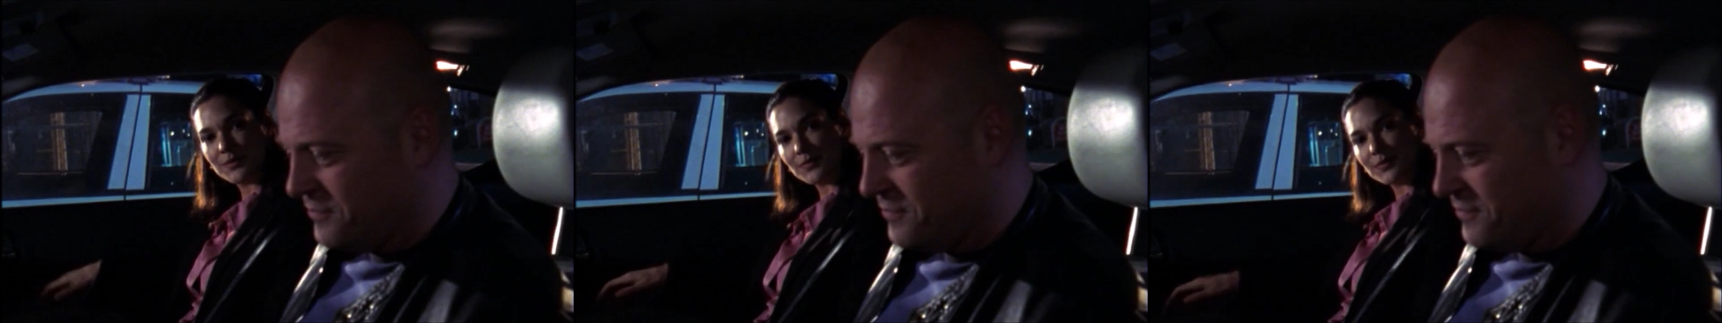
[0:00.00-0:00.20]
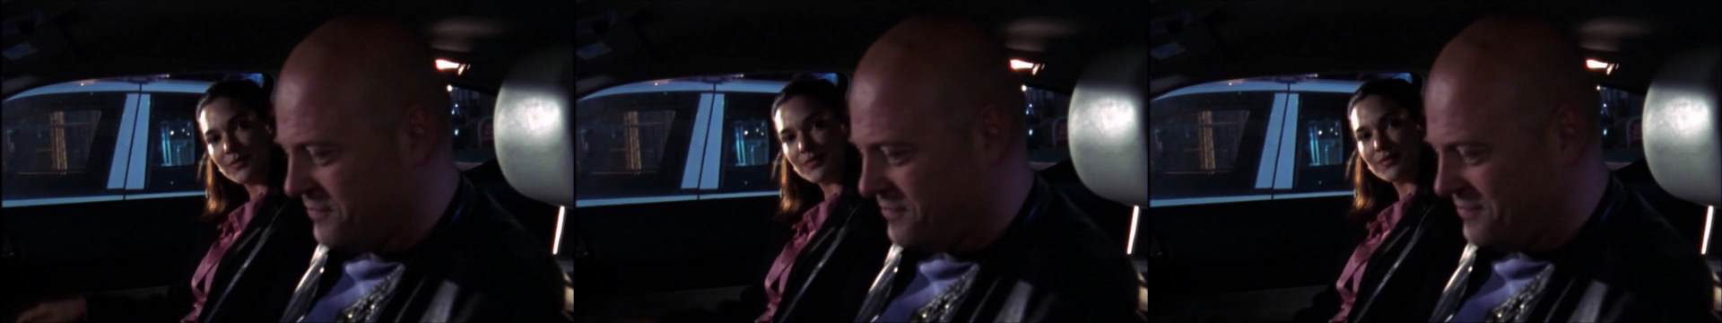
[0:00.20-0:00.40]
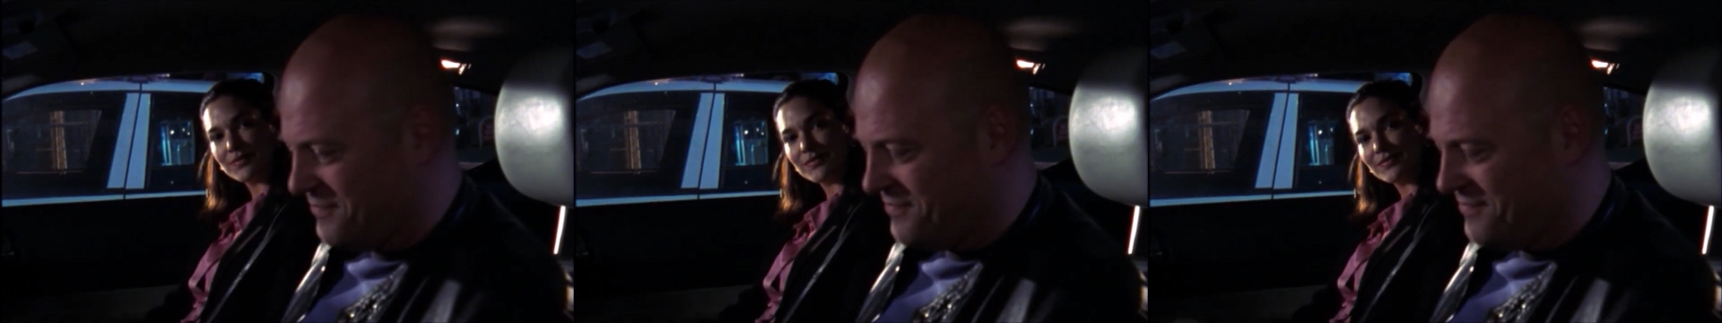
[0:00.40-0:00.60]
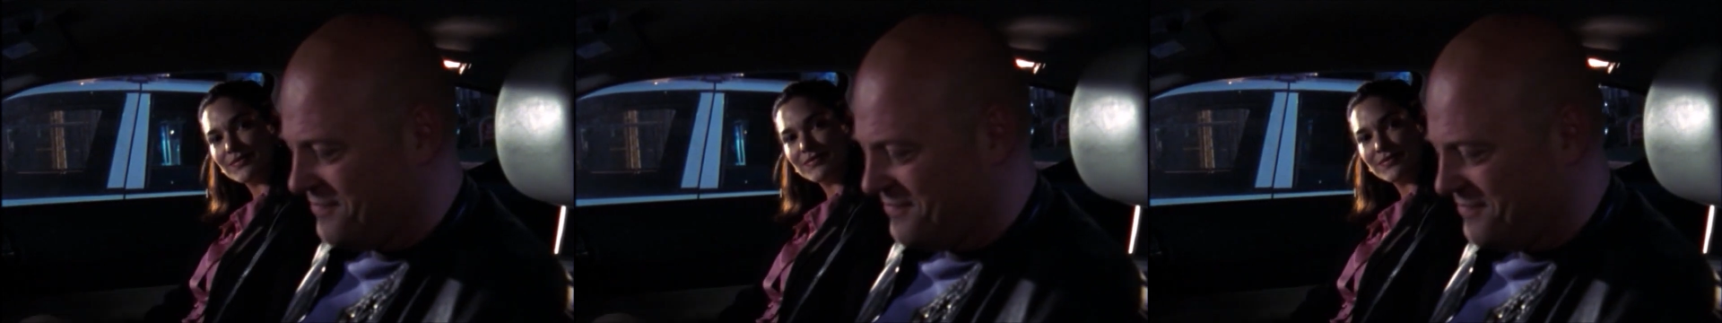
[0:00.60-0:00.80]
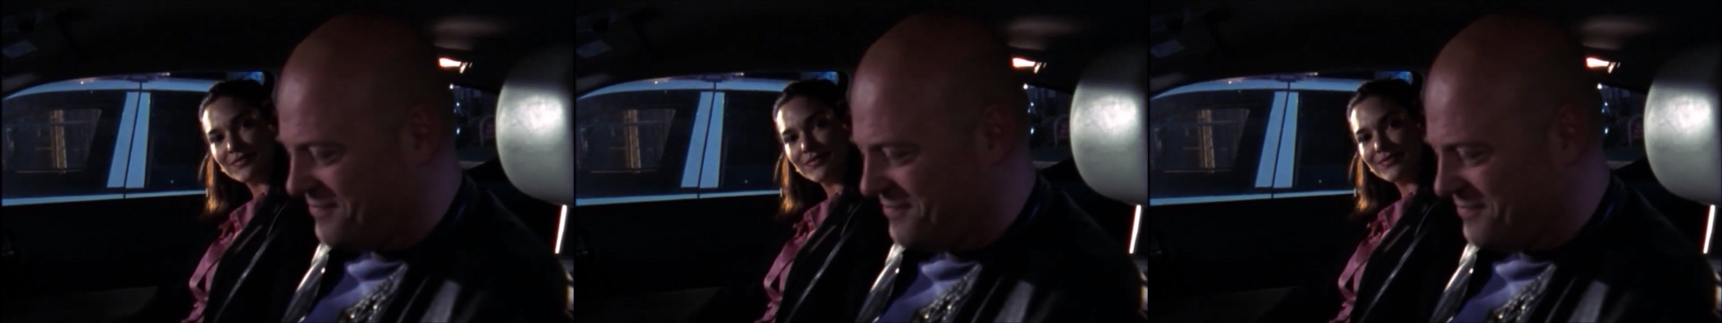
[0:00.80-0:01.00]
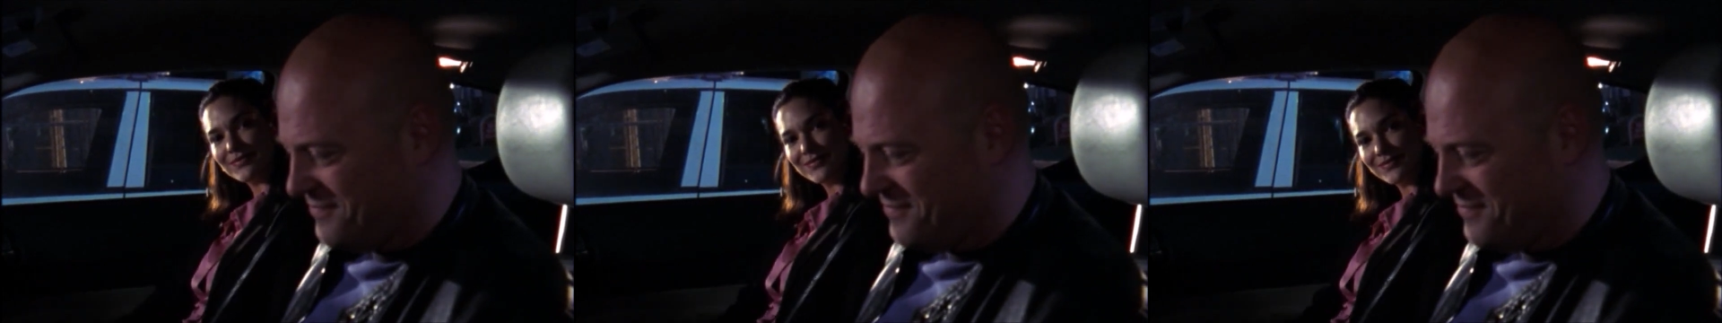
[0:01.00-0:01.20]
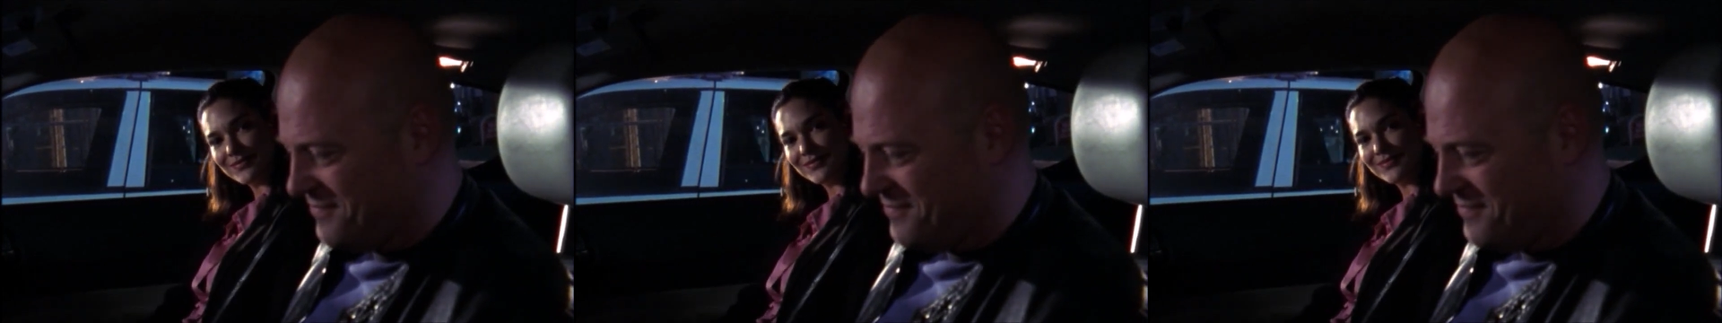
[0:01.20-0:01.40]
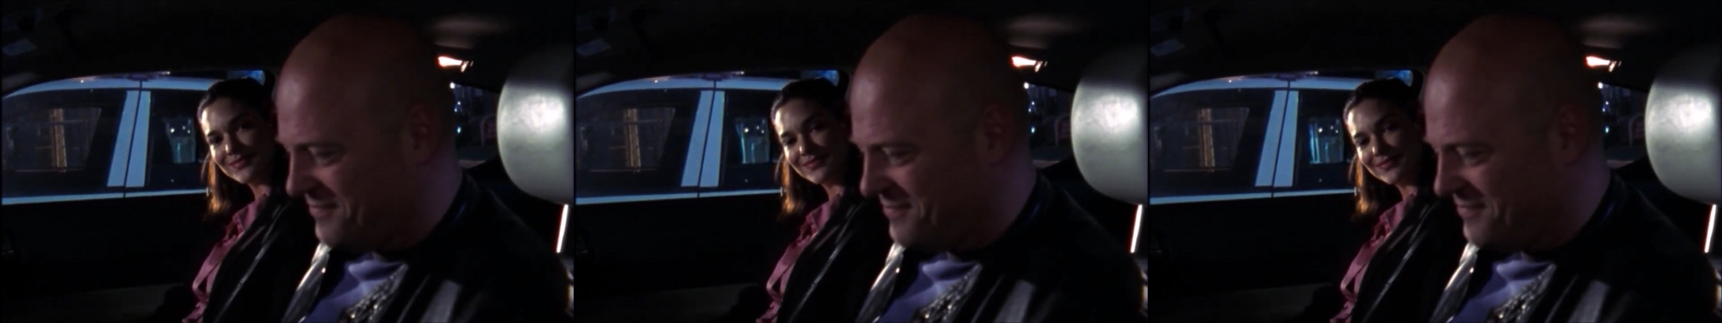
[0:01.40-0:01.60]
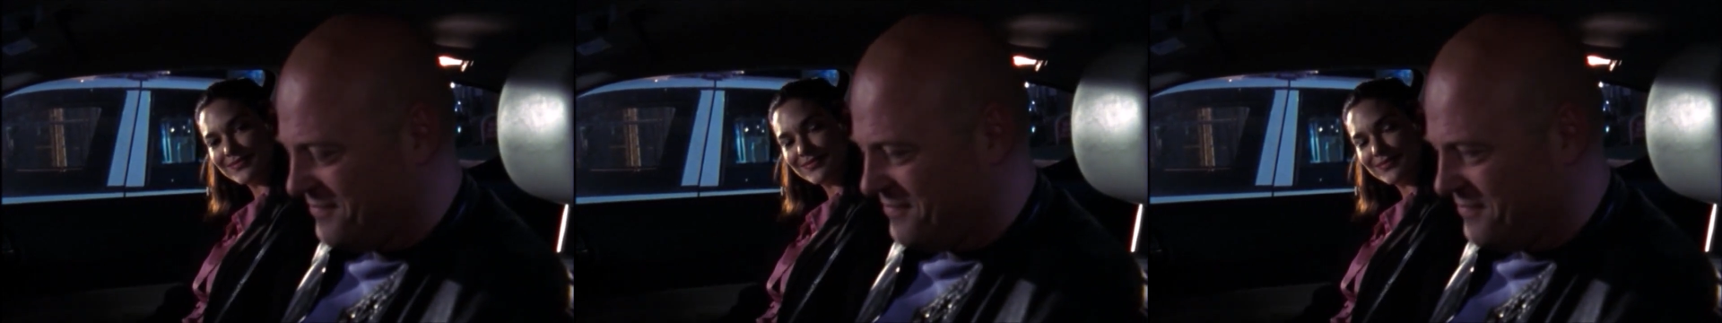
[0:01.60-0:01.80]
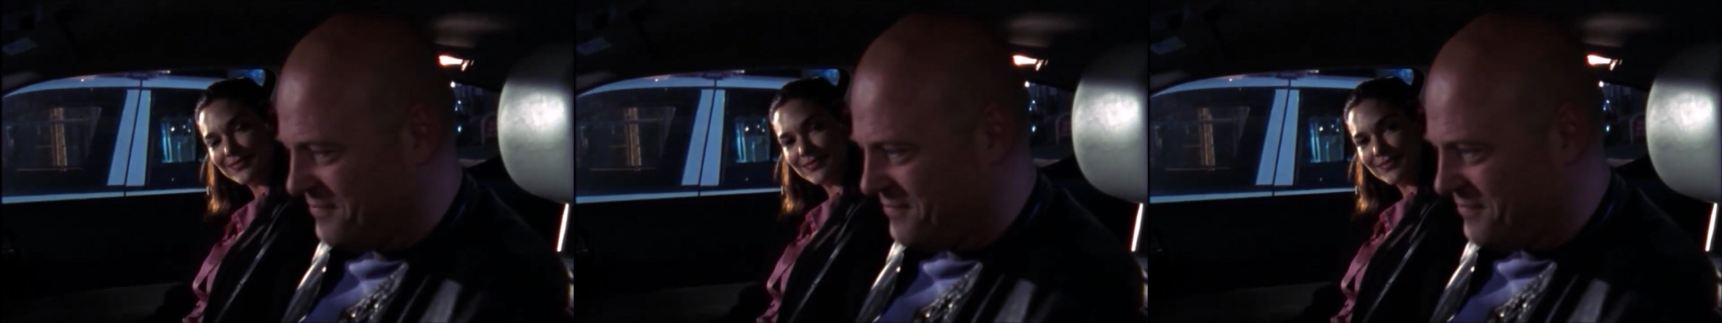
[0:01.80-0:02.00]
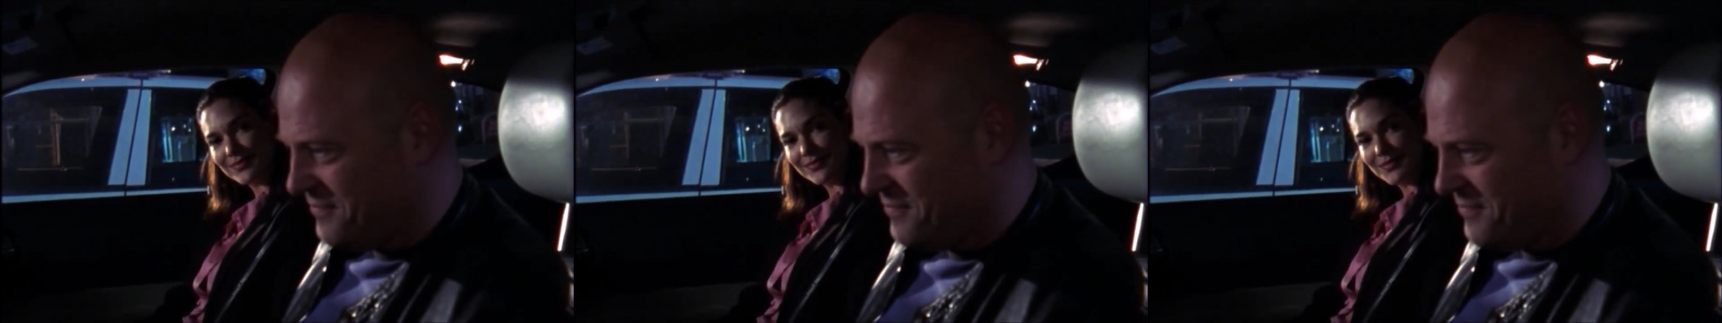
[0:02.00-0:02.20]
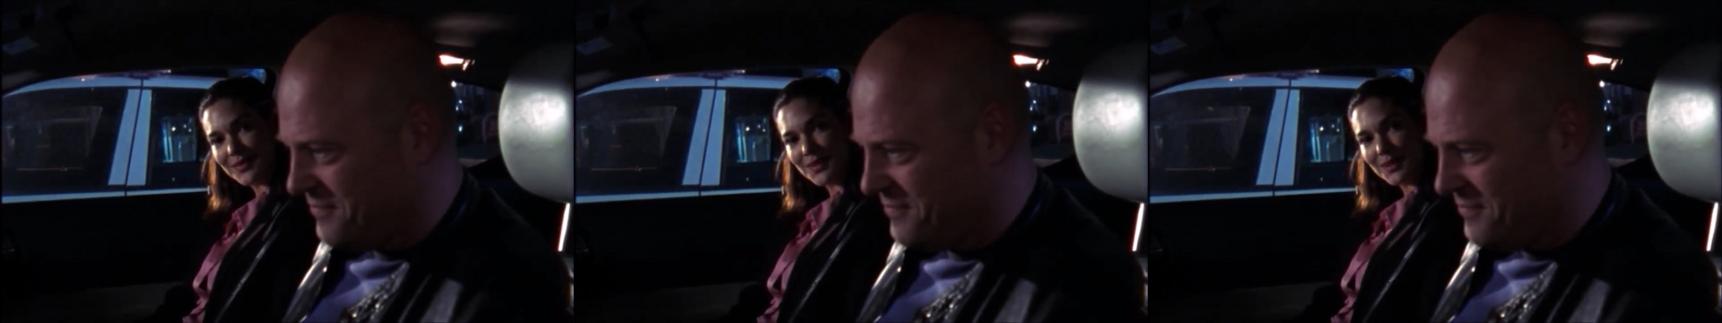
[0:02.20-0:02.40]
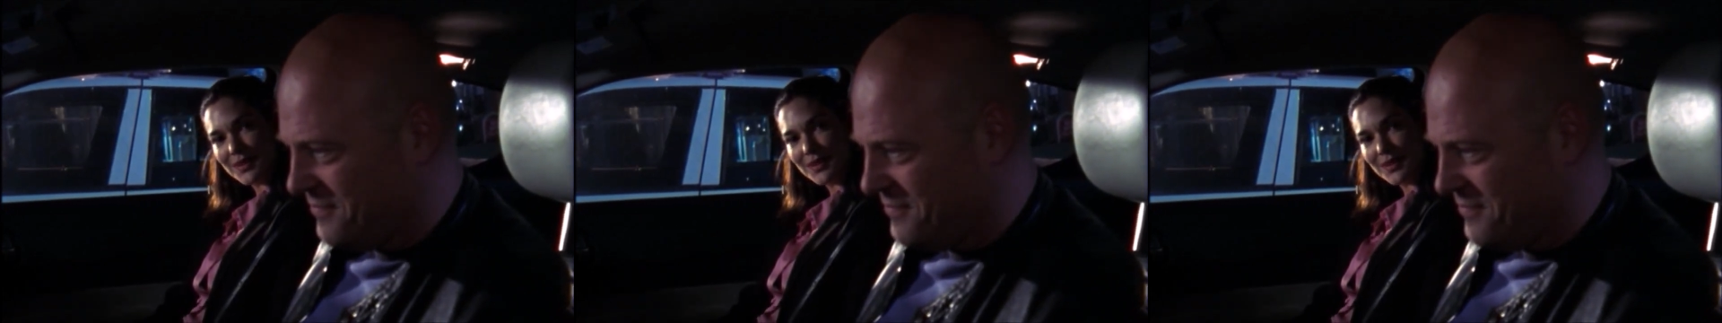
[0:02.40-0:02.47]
[no speech]